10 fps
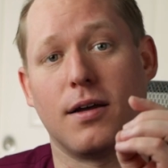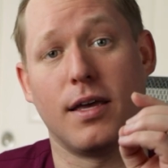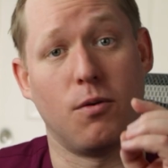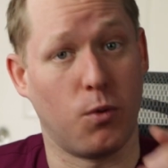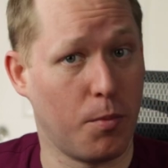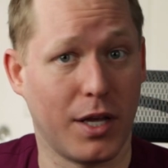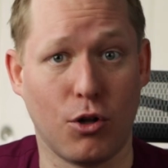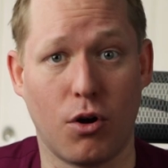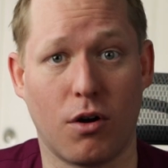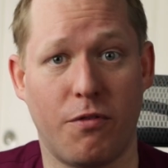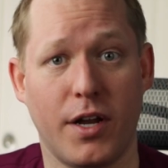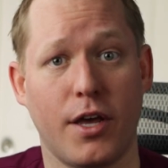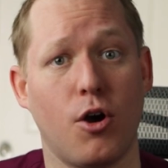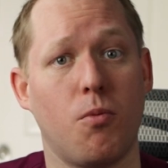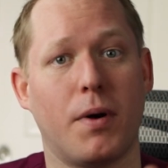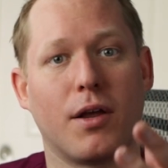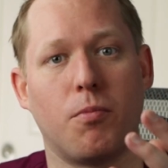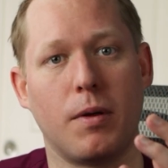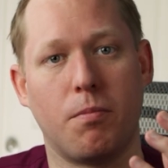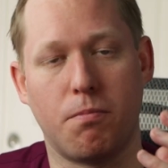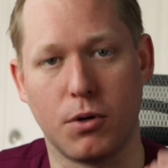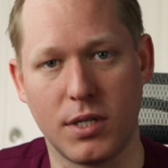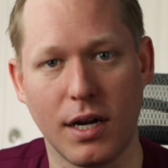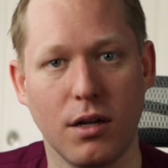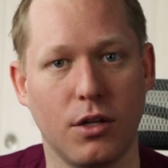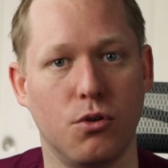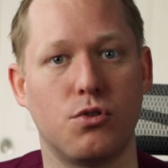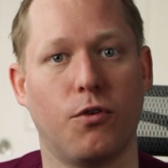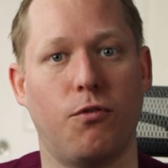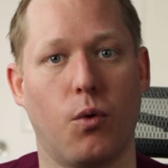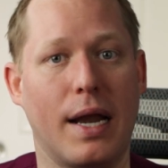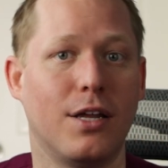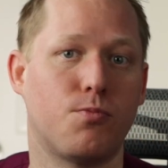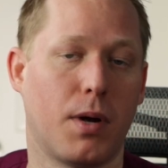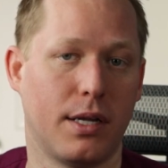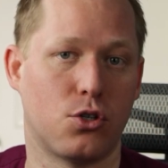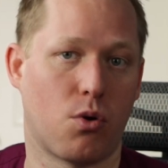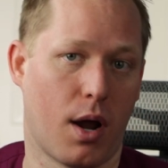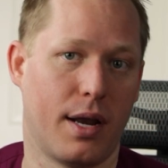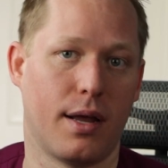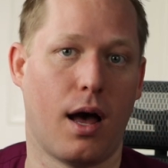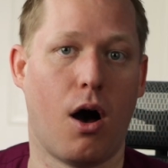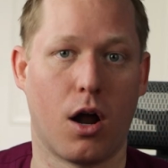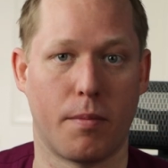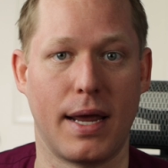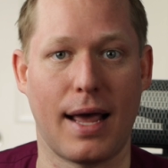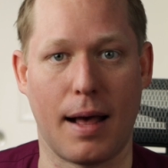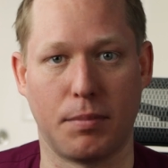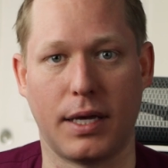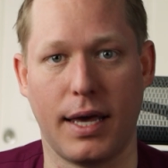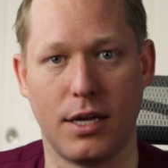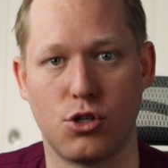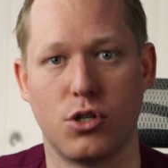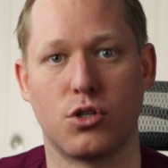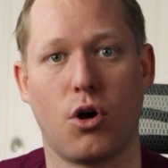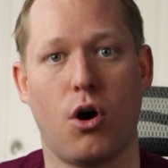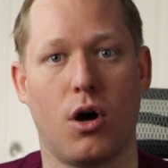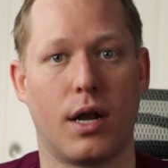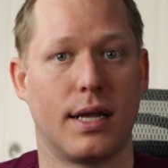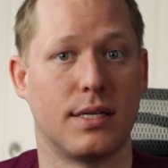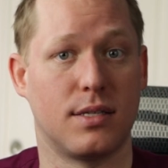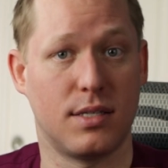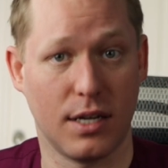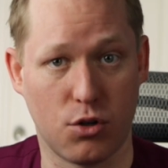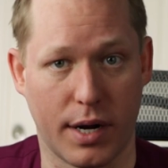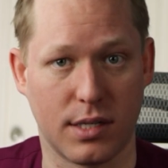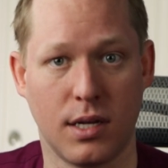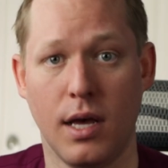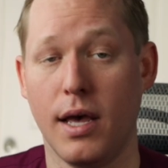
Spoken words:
It will be a longer video, but it will be particularly useful for anybody trying to automate applications on Citrix.